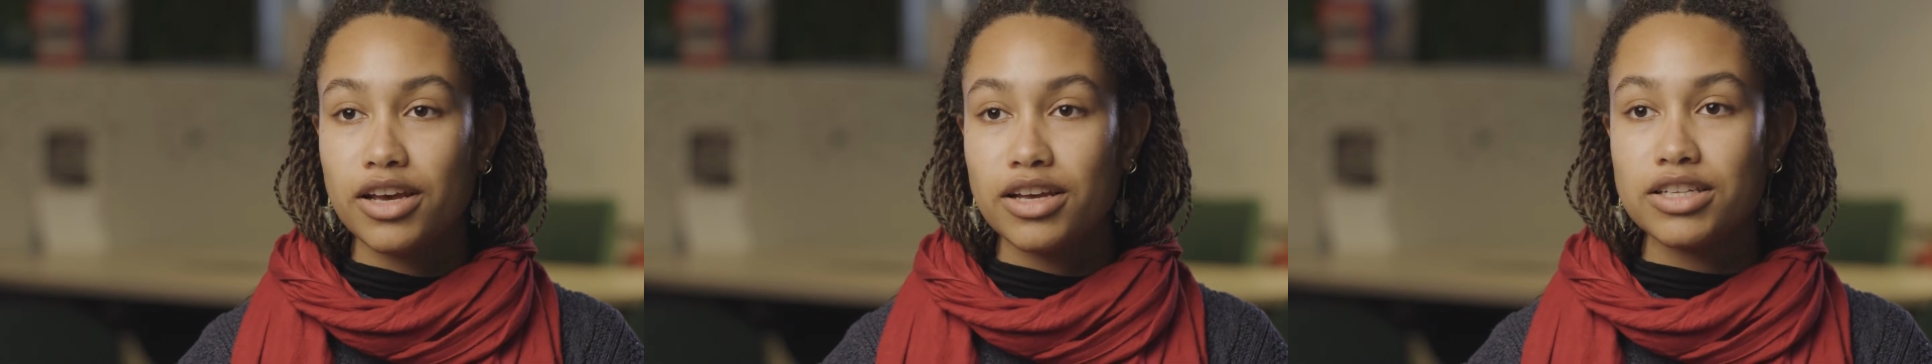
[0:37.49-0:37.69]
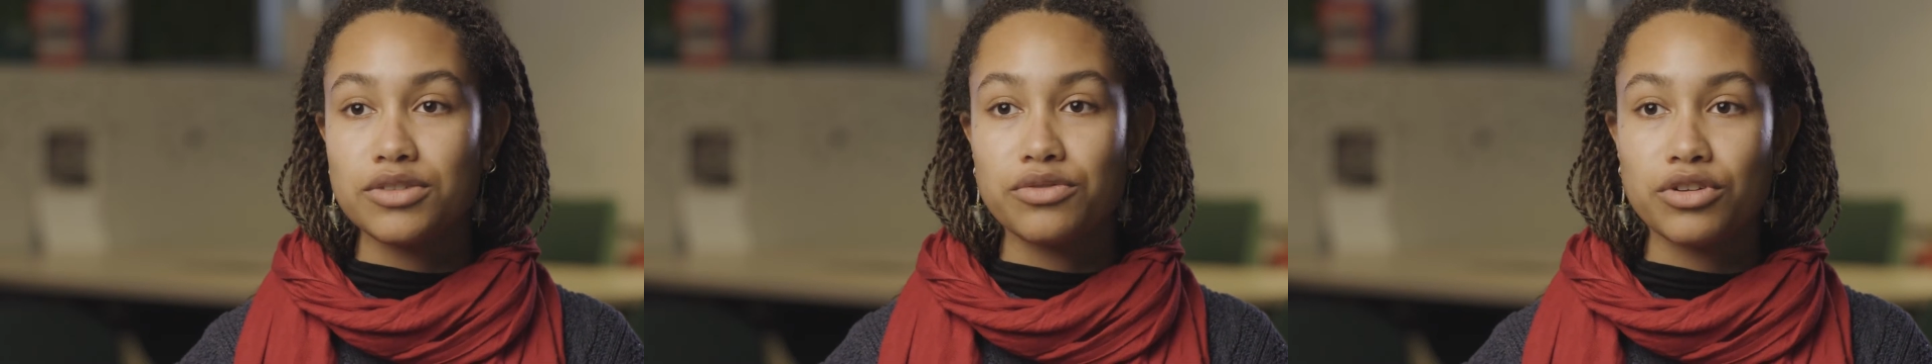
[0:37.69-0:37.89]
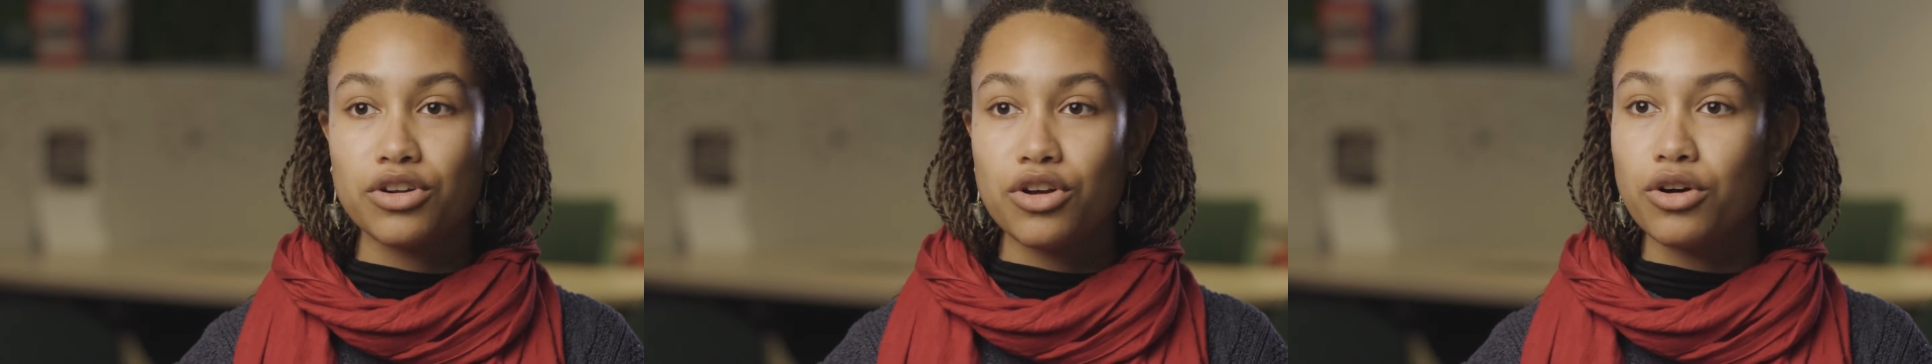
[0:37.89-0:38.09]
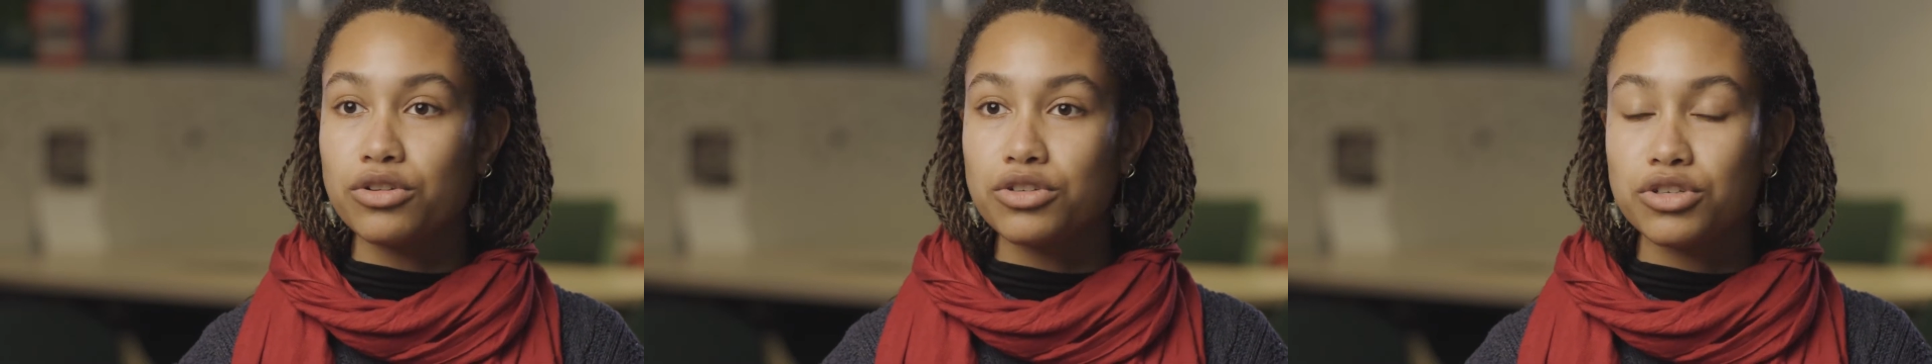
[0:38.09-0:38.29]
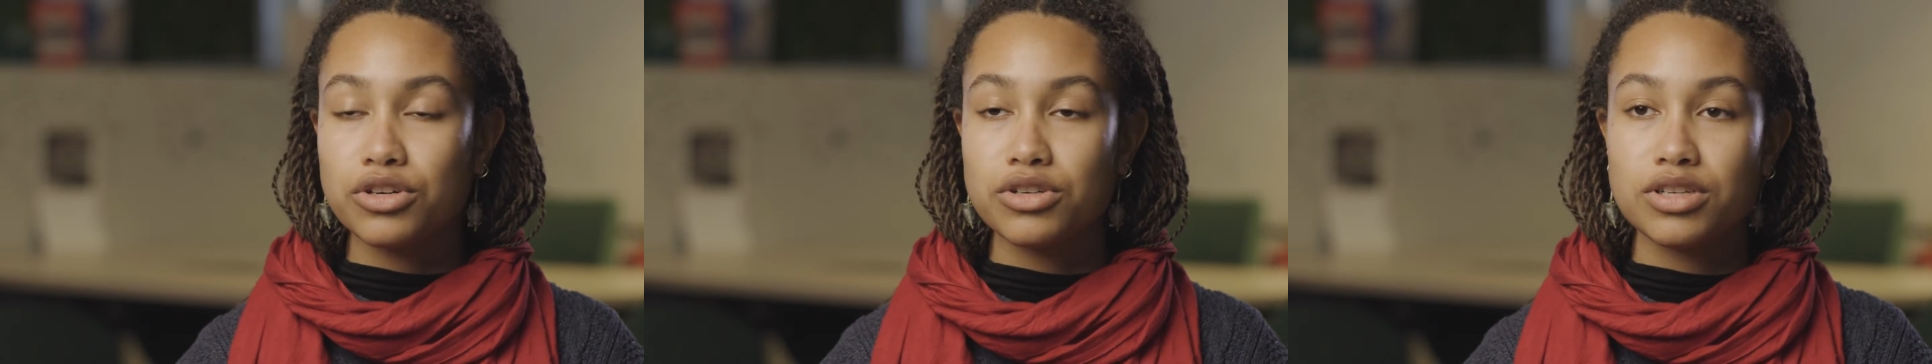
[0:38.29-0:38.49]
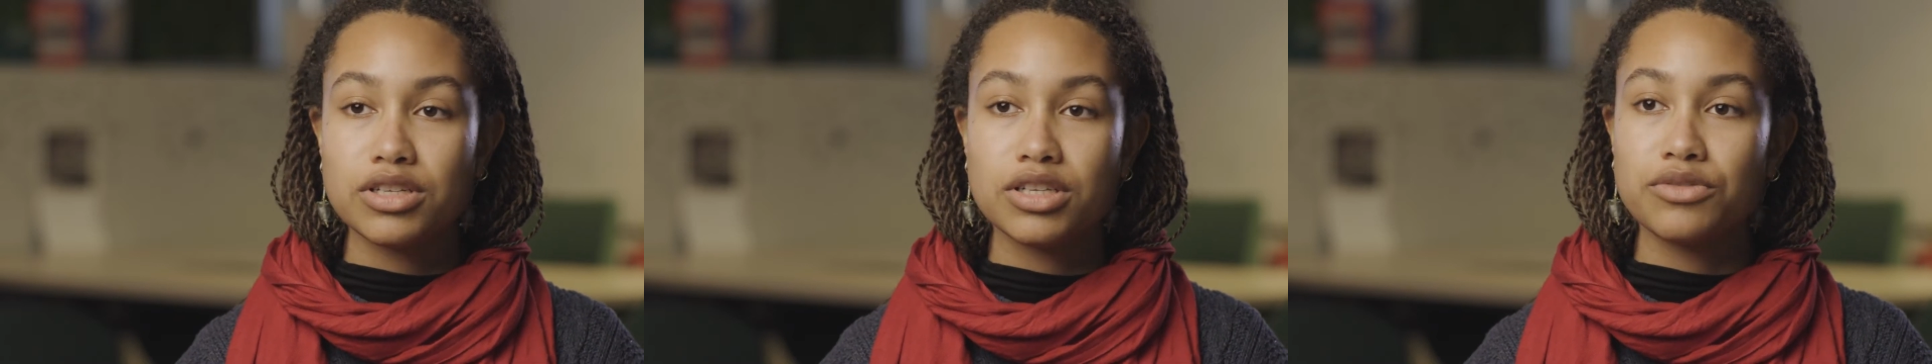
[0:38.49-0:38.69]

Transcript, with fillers: different cultures and